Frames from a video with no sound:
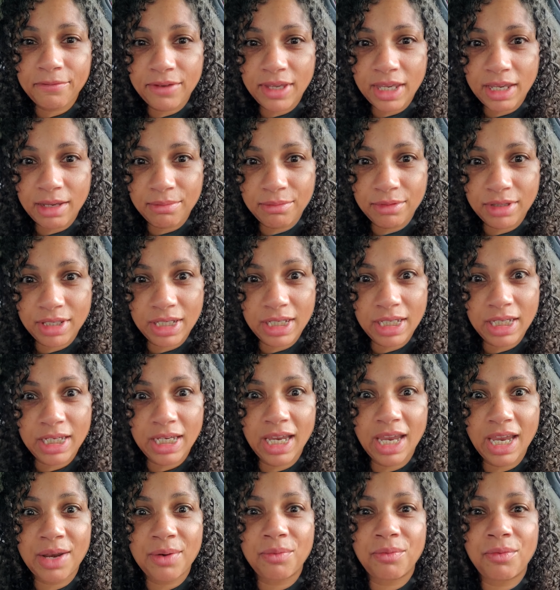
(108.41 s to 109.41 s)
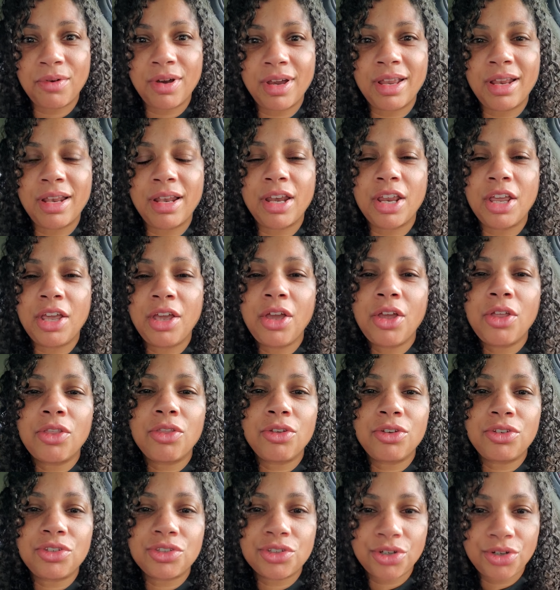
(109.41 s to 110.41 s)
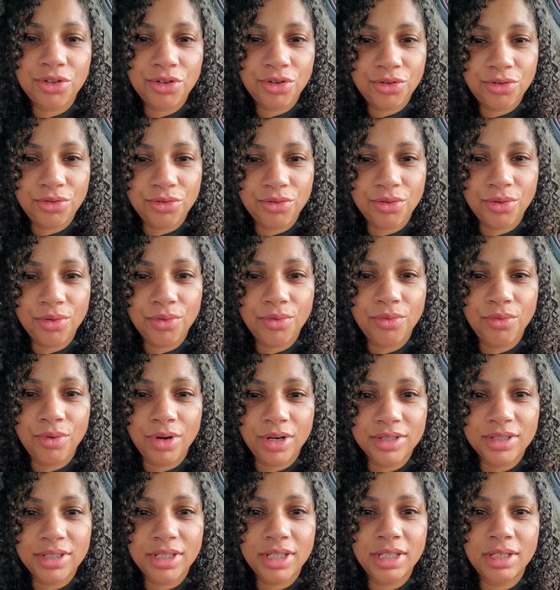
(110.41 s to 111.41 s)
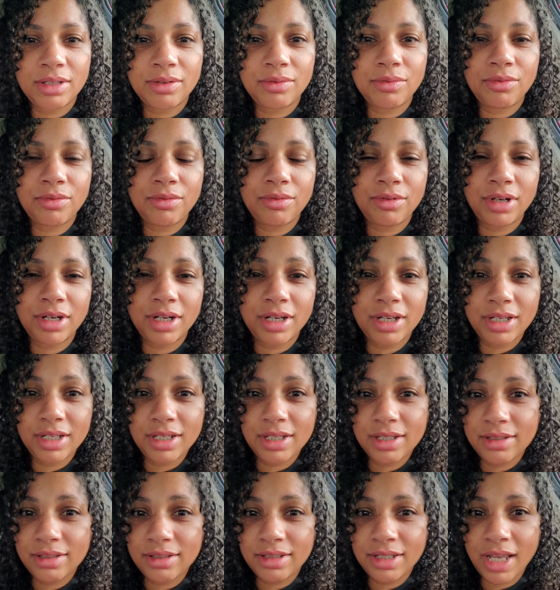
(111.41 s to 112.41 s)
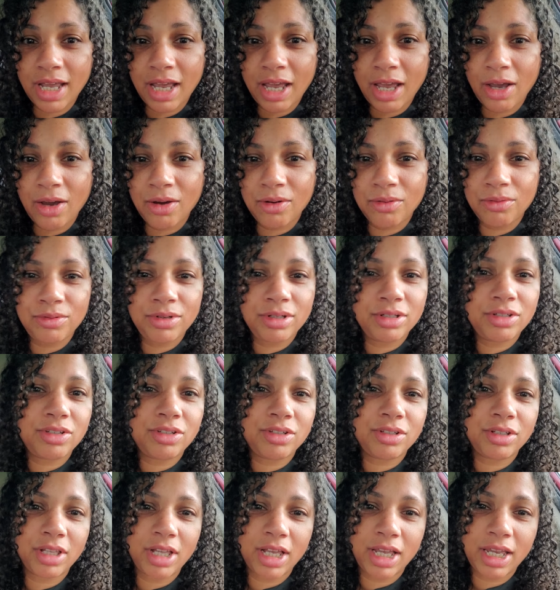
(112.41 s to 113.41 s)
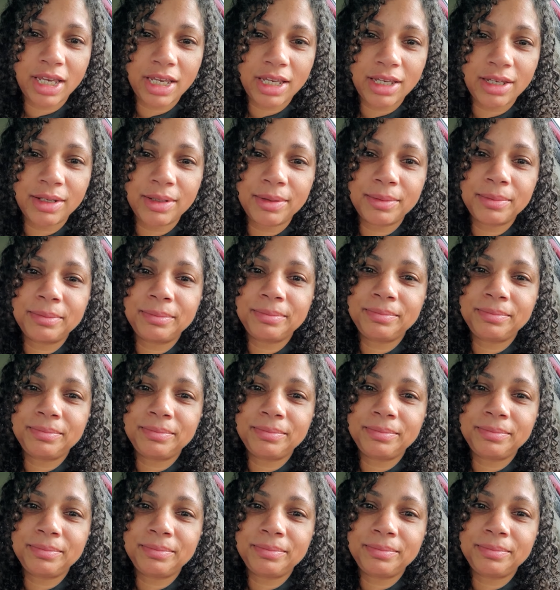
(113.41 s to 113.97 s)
family and when the tone wasn't what it is now, which, like,